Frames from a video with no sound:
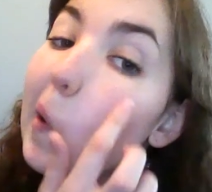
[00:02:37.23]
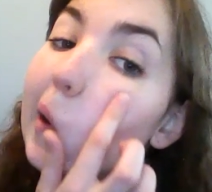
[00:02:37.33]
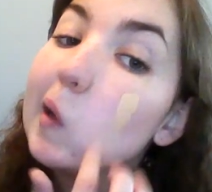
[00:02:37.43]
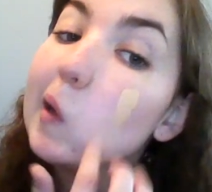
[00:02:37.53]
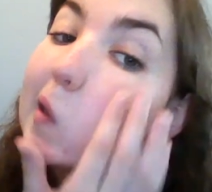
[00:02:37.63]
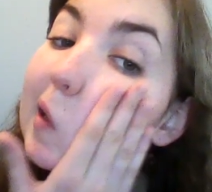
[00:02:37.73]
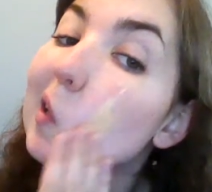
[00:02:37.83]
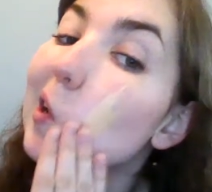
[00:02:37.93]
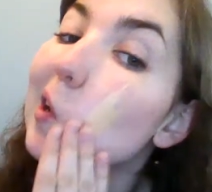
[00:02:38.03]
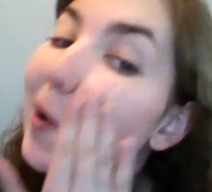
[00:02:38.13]
anything
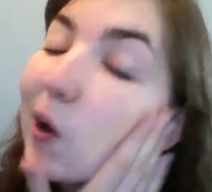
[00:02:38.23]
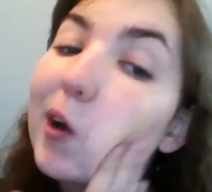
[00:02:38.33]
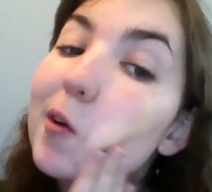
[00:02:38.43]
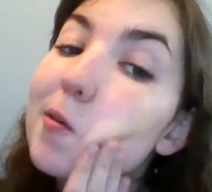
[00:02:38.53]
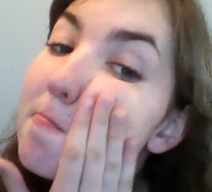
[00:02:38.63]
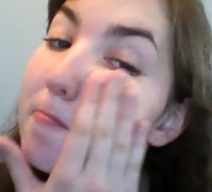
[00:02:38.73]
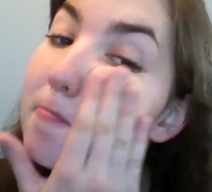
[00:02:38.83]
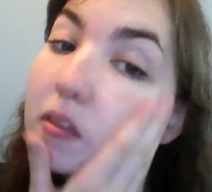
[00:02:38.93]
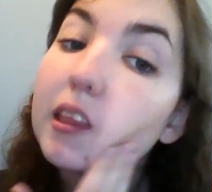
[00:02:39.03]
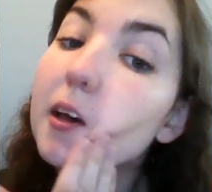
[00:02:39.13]
darker
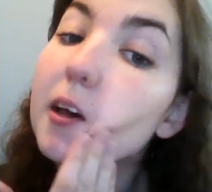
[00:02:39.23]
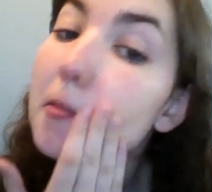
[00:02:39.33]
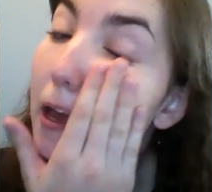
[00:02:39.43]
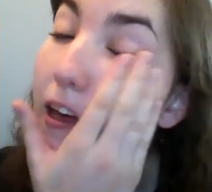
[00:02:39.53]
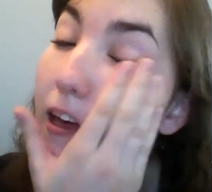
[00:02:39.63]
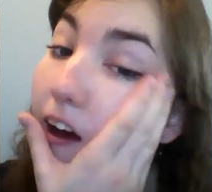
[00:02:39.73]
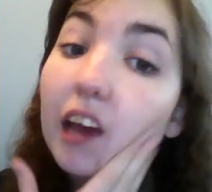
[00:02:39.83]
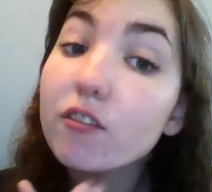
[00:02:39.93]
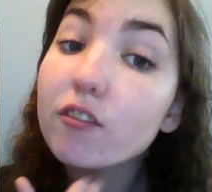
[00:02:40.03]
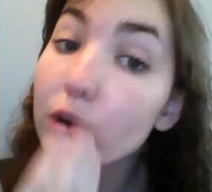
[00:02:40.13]
than like
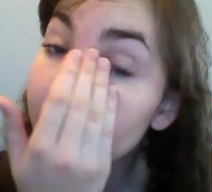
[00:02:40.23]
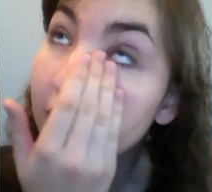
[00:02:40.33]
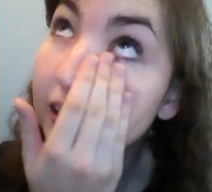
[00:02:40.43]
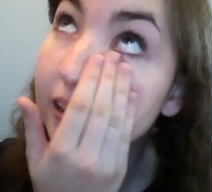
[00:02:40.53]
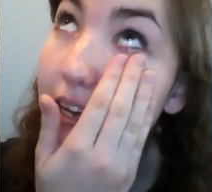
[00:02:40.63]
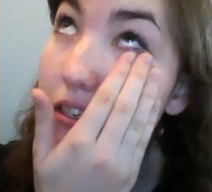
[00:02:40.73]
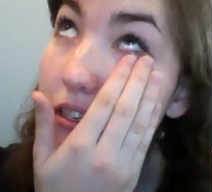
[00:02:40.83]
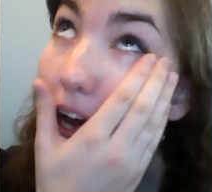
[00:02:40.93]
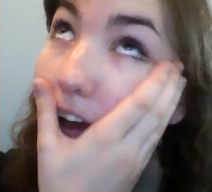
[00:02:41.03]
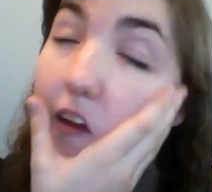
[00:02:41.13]
ivory or classic
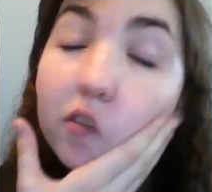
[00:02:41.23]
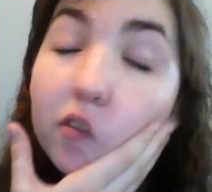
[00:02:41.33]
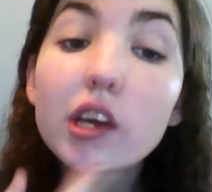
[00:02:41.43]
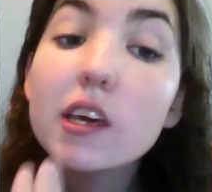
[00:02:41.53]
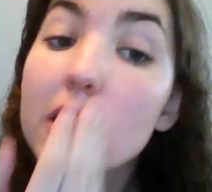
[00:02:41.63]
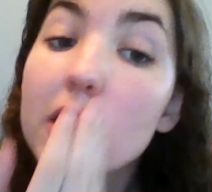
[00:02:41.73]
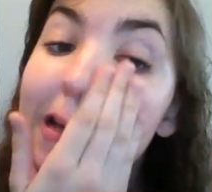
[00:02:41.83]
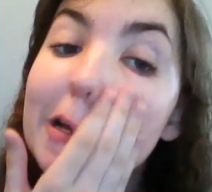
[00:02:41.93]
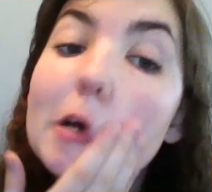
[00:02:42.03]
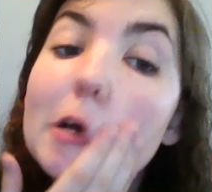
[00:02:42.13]
ivory
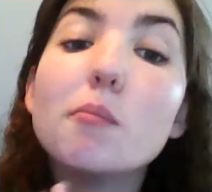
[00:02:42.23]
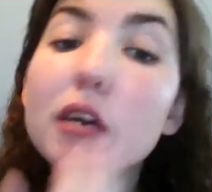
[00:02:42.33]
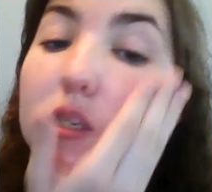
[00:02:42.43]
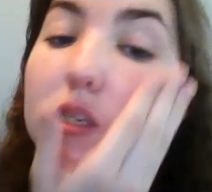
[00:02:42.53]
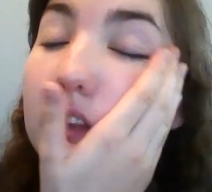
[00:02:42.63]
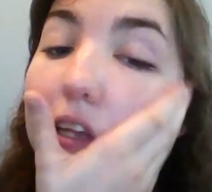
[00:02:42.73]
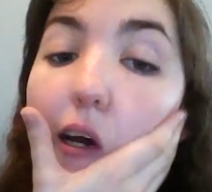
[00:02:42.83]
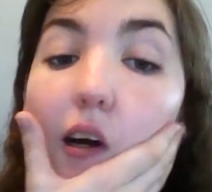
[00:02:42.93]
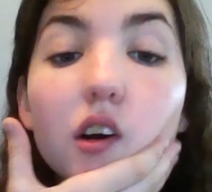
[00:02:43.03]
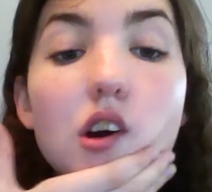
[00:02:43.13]
makes me
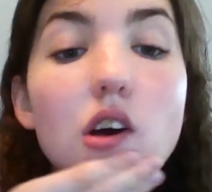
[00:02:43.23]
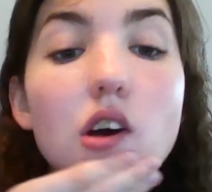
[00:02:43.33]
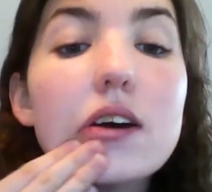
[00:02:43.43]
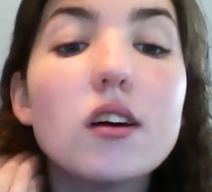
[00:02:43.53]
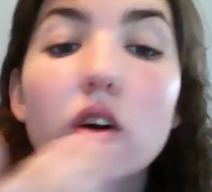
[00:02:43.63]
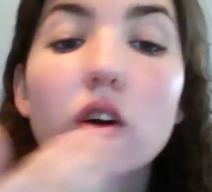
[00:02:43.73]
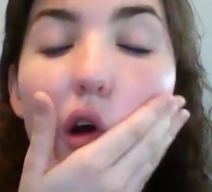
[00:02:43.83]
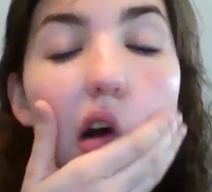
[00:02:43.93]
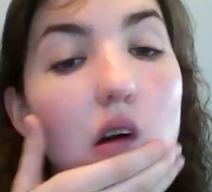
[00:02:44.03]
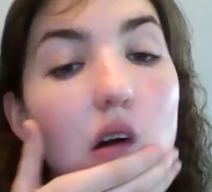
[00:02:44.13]
look
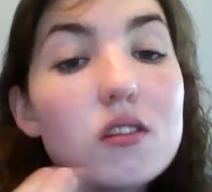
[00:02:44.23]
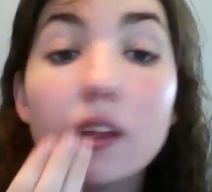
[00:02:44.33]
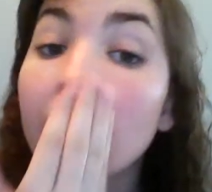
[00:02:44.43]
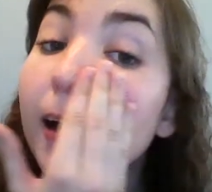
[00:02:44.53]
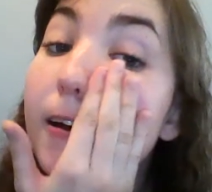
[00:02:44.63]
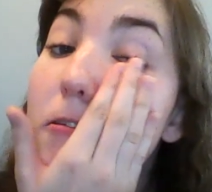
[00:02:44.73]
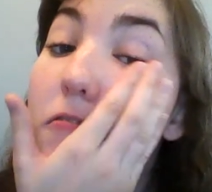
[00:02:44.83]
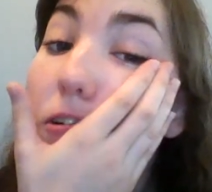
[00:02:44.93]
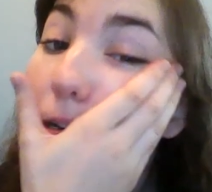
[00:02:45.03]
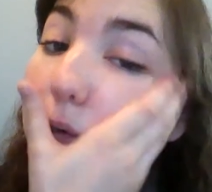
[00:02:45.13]
like I have
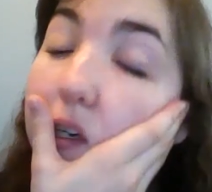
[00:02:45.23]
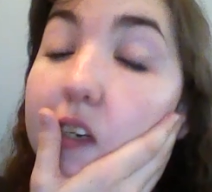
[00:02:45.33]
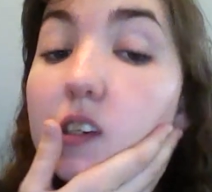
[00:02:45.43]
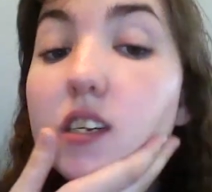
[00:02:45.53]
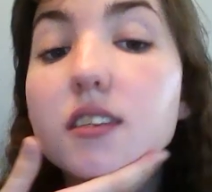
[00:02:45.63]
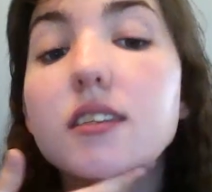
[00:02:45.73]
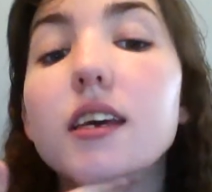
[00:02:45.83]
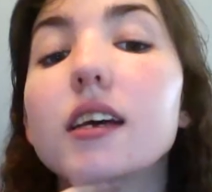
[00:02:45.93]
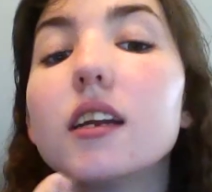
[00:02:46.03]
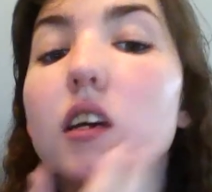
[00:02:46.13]
orange
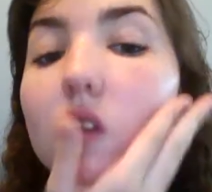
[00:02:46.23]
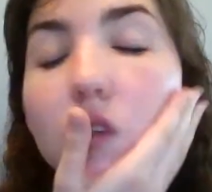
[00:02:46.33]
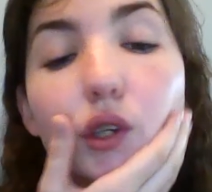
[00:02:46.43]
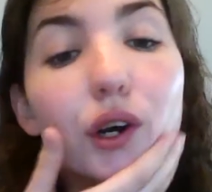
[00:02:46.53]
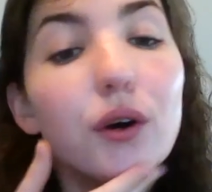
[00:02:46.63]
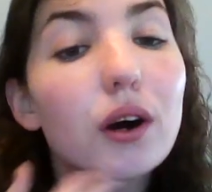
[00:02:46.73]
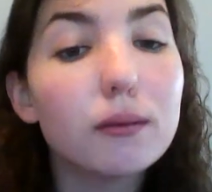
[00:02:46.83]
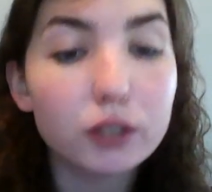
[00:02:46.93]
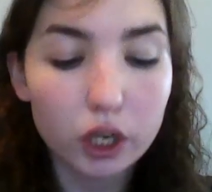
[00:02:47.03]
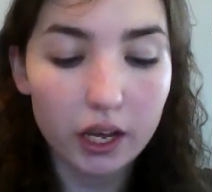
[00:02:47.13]
skin. And so
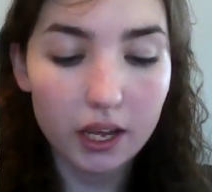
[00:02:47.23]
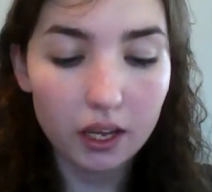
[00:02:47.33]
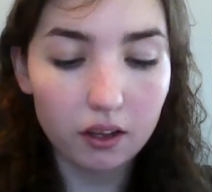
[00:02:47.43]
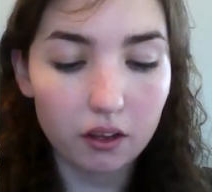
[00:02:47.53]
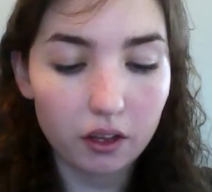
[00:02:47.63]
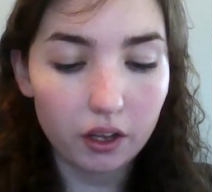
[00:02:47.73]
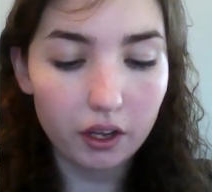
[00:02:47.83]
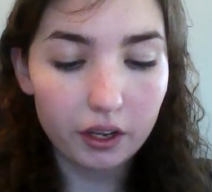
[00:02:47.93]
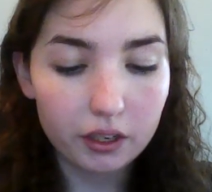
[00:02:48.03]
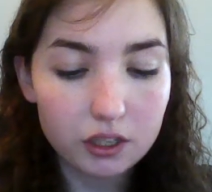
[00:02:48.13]
I'm trying
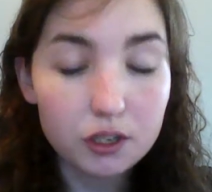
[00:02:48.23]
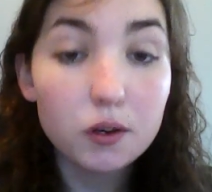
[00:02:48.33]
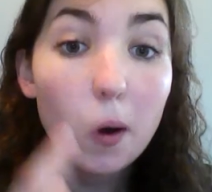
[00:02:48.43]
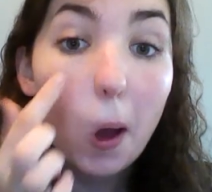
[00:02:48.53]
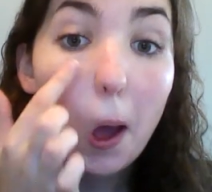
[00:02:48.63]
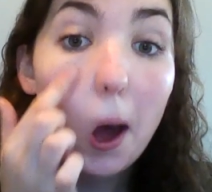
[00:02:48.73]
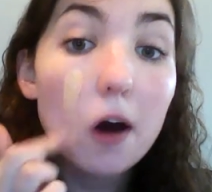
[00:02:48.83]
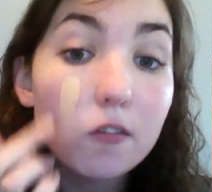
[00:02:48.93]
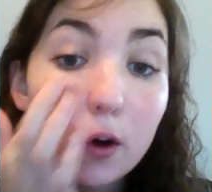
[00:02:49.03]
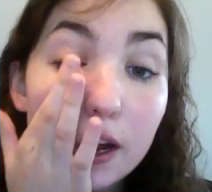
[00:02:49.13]
to
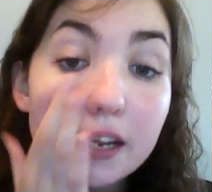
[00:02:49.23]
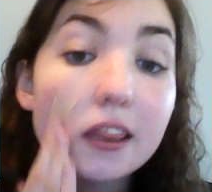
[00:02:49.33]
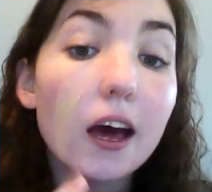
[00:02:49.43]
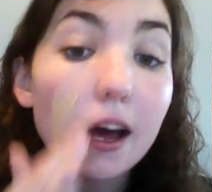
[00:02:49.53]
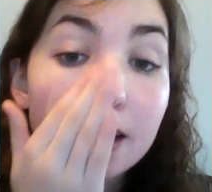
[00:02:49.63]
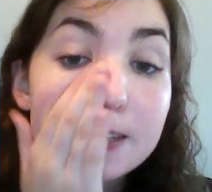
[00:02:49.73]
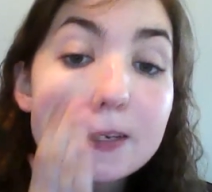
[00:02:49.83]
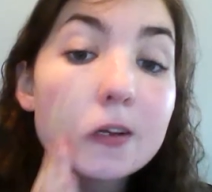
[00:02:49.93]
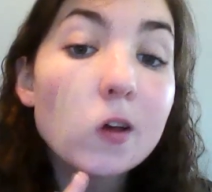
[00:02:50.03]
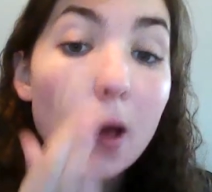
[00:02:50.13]
avoid that
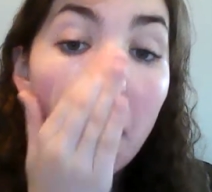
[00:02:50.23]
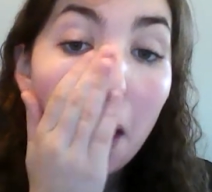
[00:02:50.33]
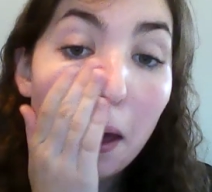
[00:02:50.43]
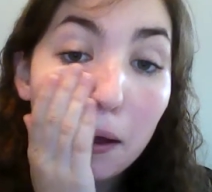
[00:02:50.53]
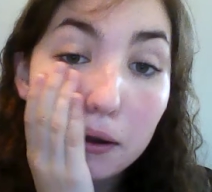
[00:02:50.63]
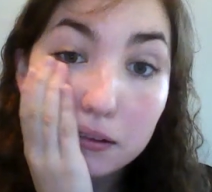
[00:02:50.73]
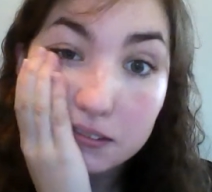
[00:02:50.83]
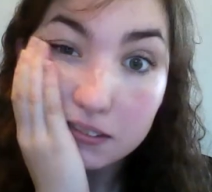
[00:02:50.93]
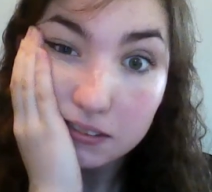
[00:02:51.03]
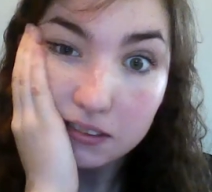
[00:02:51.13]

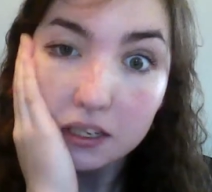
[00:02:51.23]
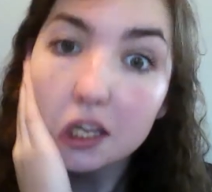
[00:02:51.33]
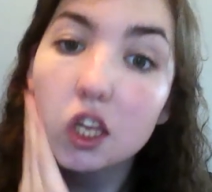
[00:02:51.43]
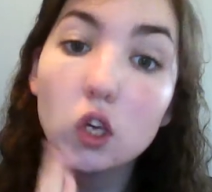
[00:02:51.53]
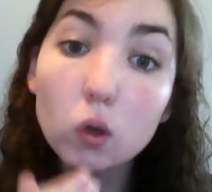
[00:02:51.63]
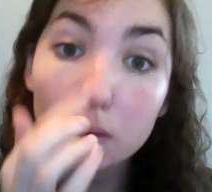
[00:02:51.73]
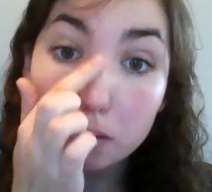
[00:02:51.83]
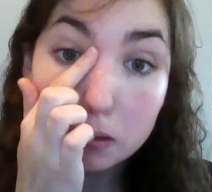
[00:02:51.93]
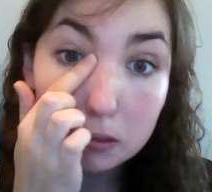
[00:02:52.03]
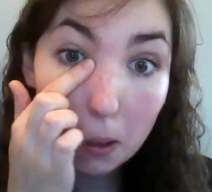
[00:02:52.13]
and
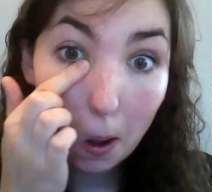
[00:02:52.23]
use